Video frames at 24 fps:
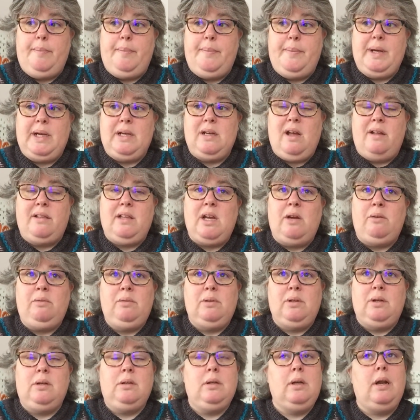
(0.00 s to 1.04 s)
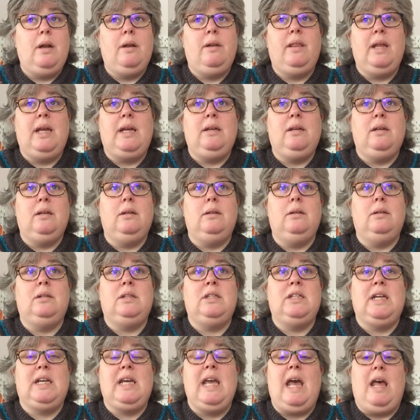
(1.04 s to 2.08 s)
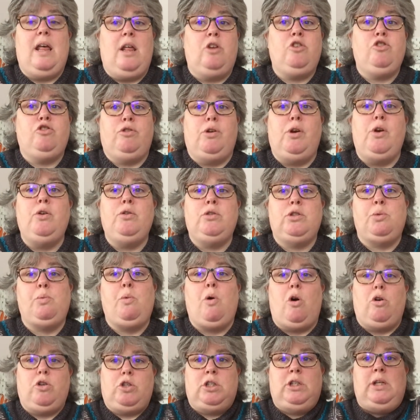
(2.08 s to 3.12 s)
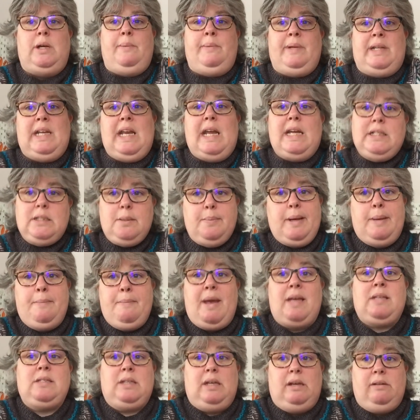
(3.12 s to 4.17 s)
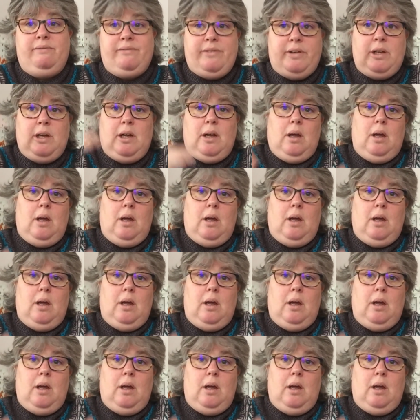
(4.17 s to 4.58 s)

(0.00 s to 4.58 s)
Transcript: Because I think to get a true swatch it would need to be massive,